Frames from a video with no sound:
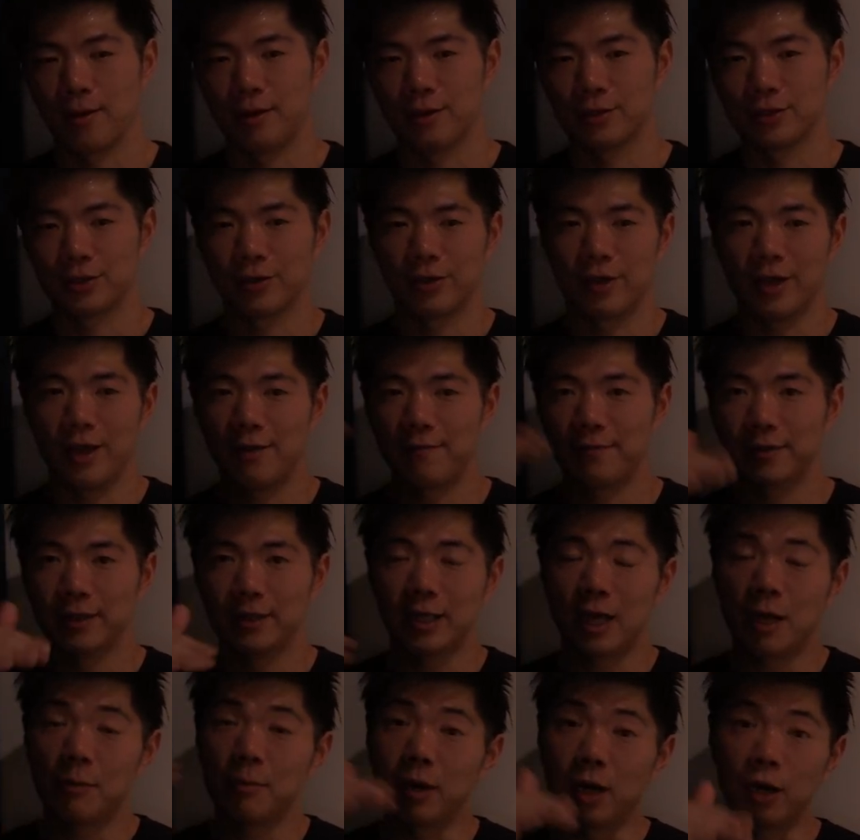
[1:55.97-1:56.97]
So every
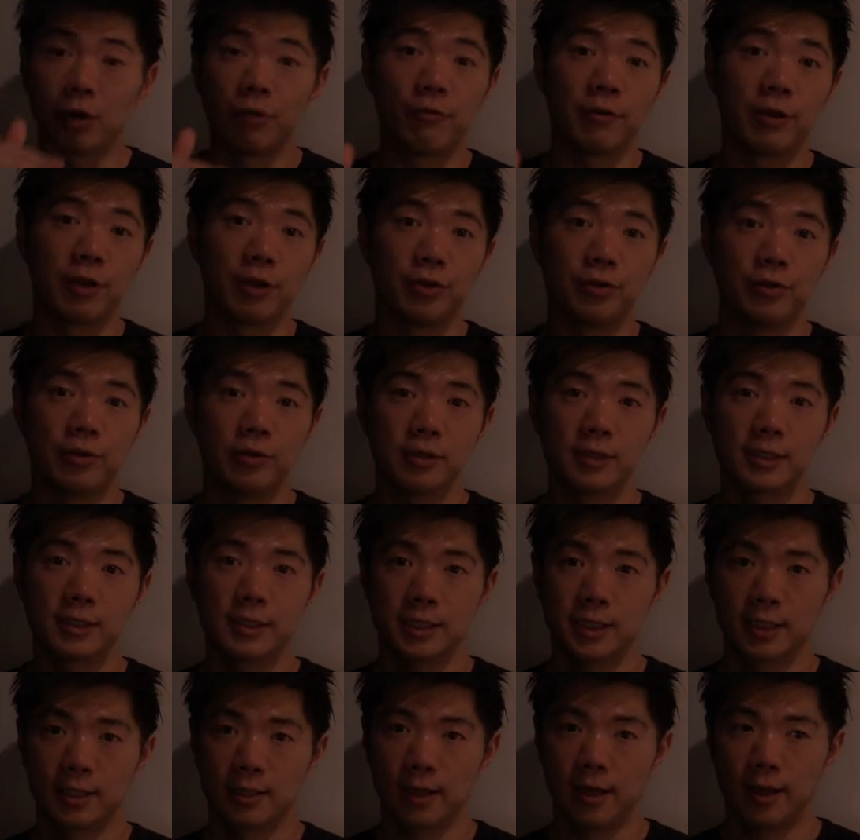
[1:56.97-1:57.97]
time I
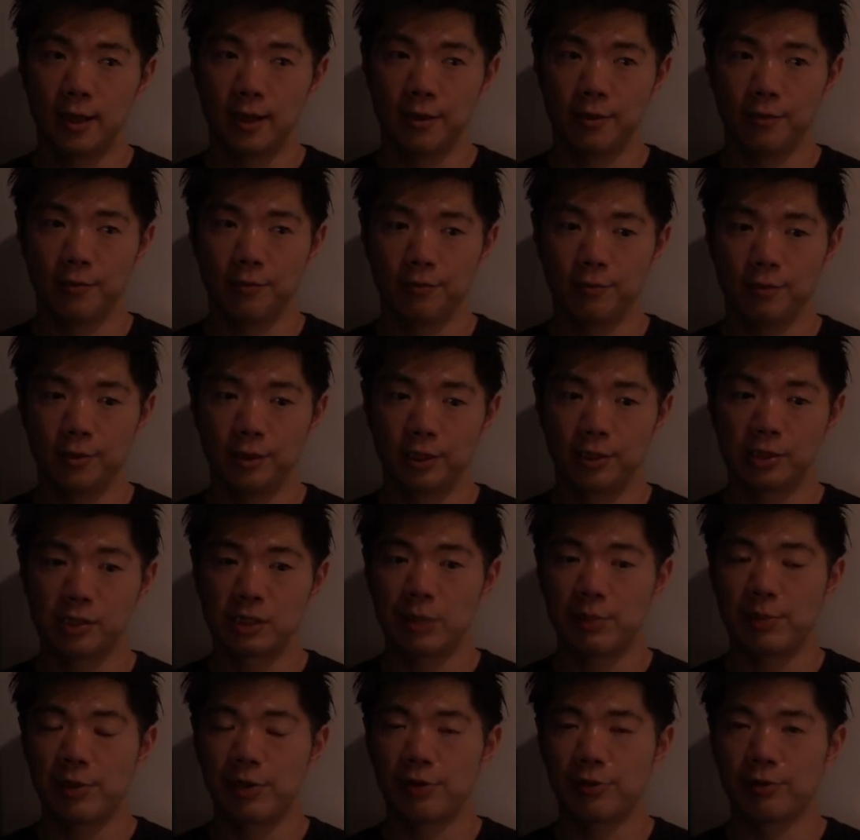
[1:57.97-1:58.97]
reduced it, I
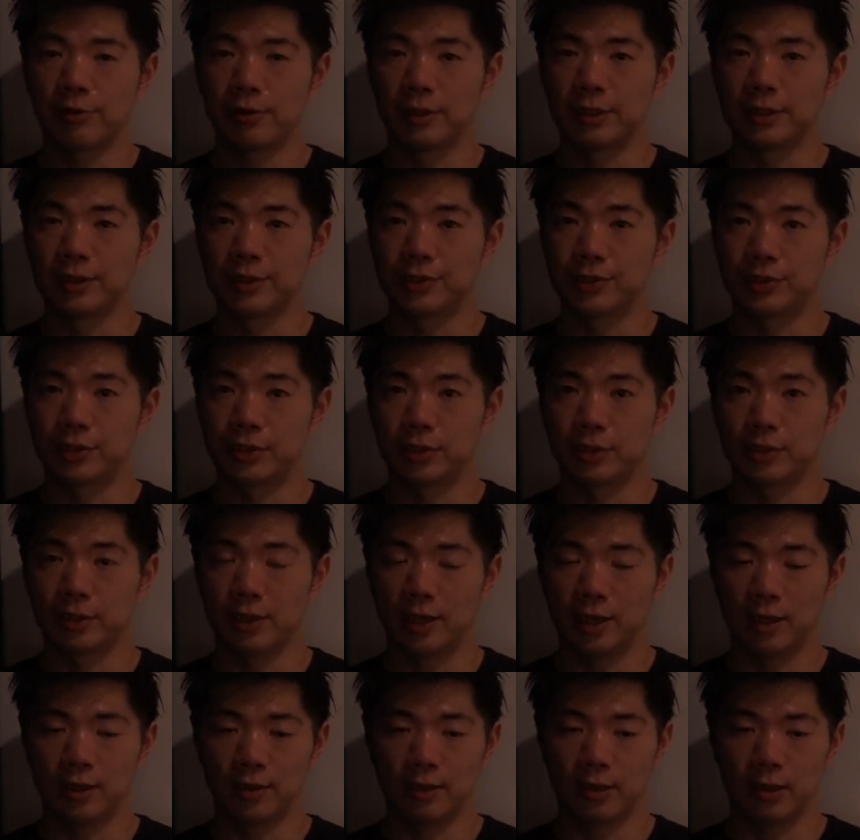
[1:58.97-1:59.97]
experienced
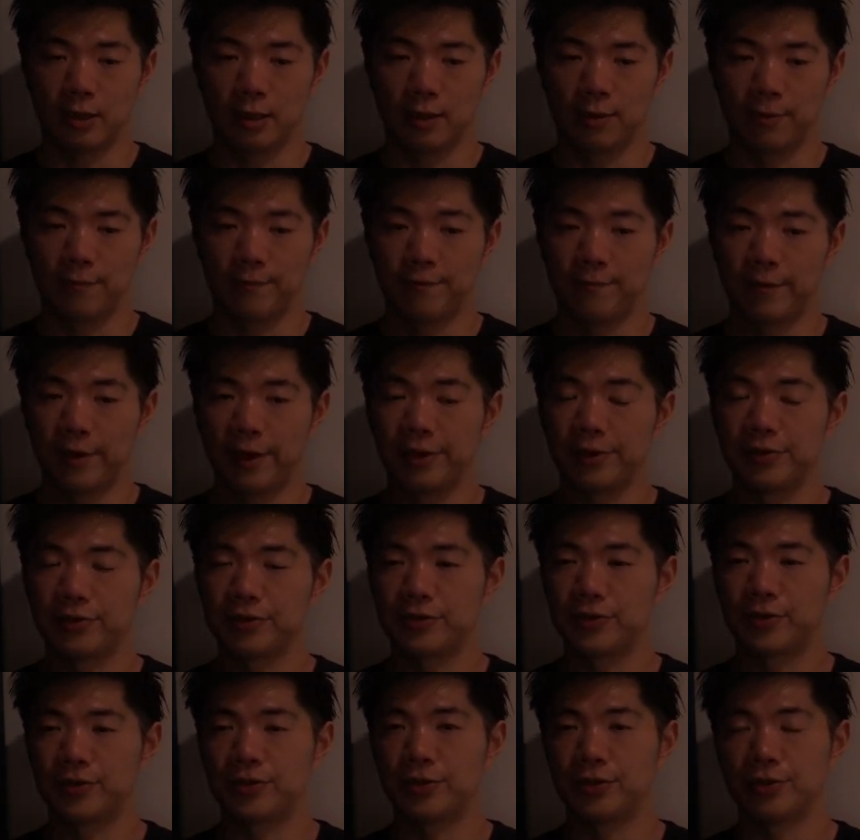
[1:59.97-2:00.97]
and then
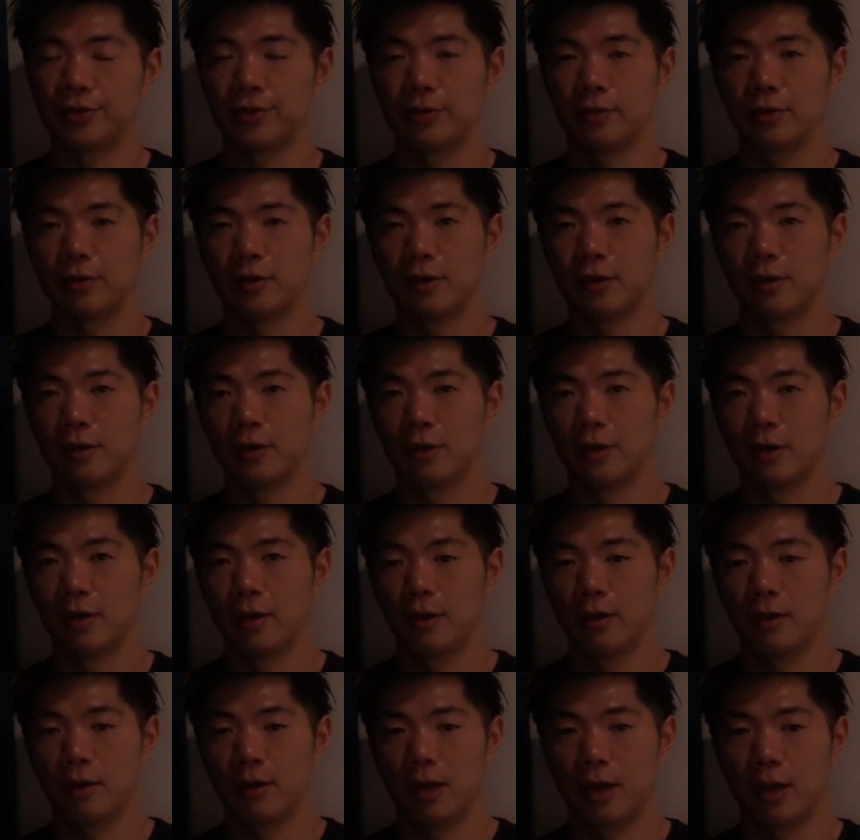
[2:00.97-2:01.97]
faced
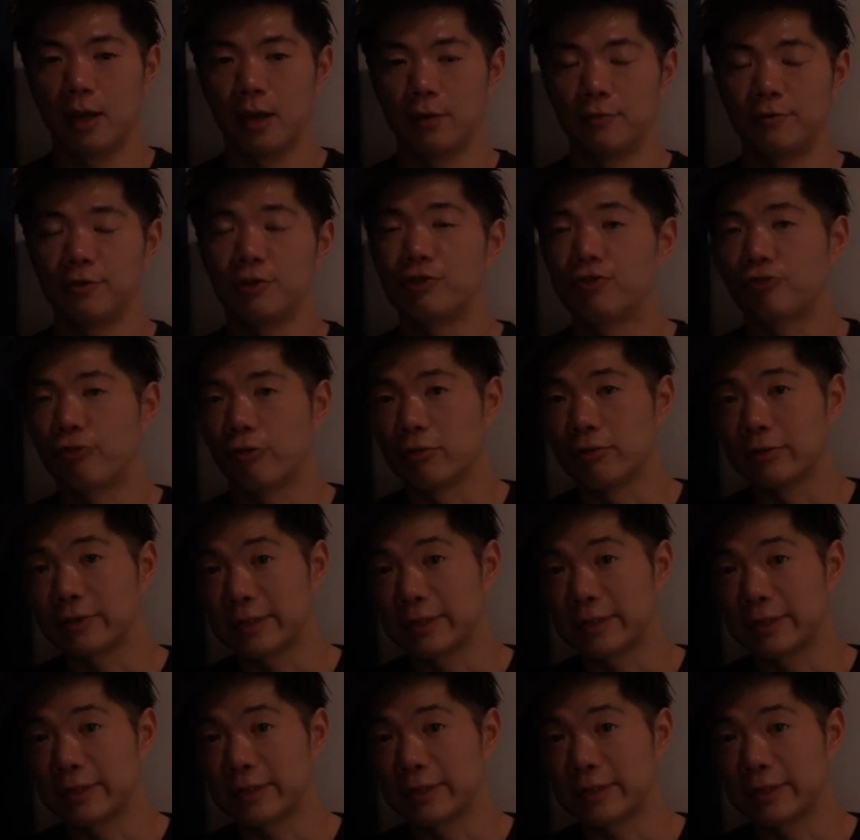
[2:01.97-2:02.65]
withdrawal